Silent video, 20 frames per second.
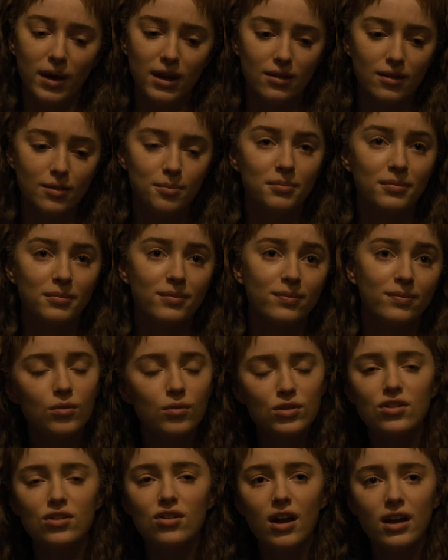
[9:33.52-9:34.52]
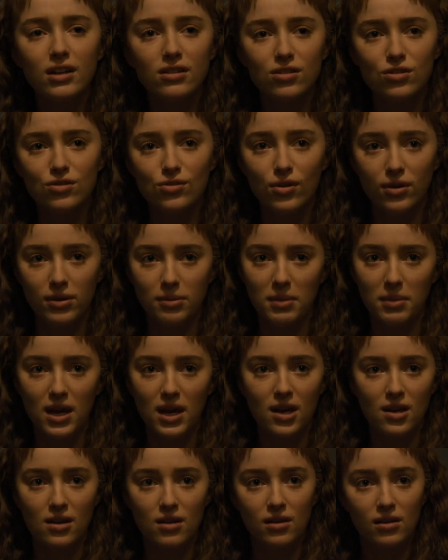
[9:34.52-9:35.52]
wake them. Would you like to join
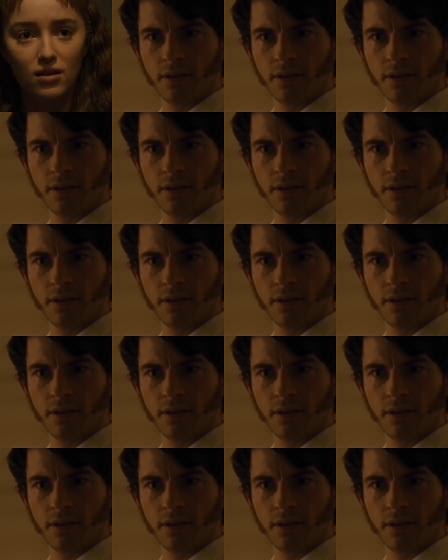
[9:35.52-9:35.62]
me?